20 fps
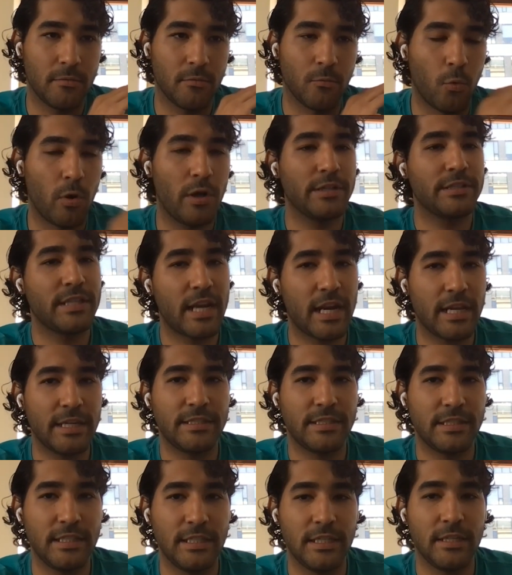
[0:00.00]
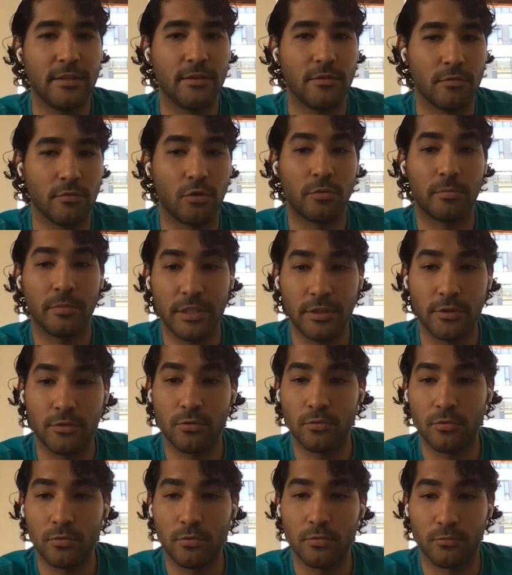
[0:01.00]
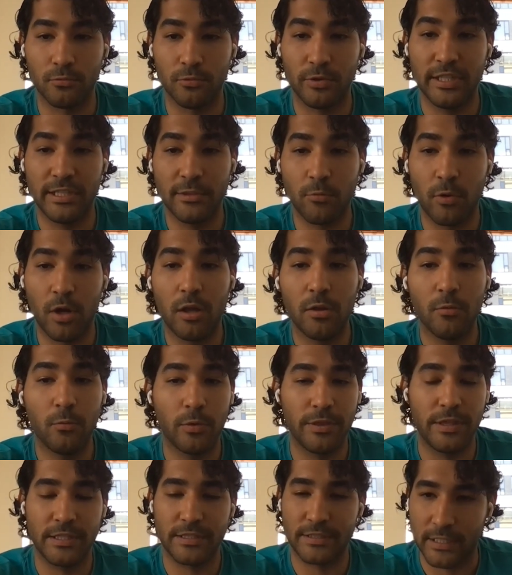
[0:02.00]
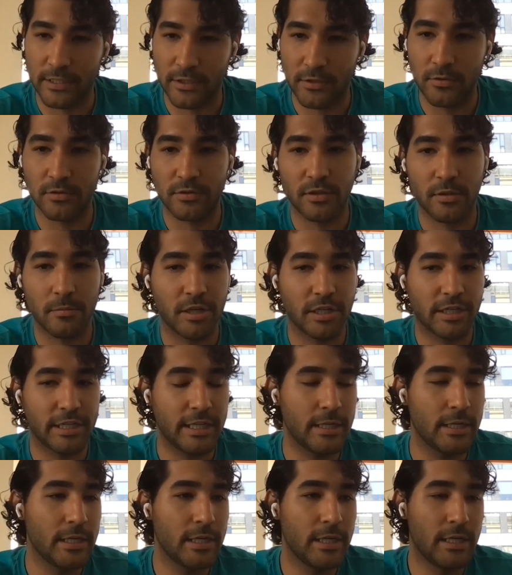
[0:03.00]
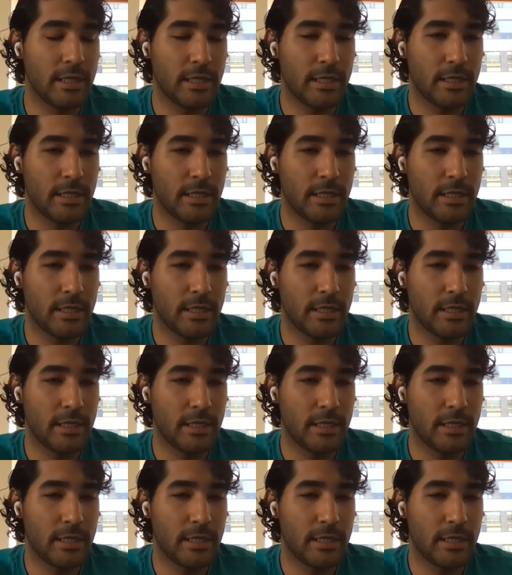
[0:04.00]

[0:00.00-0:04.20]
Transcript: ones that I see normally do really well when there's like QSR market,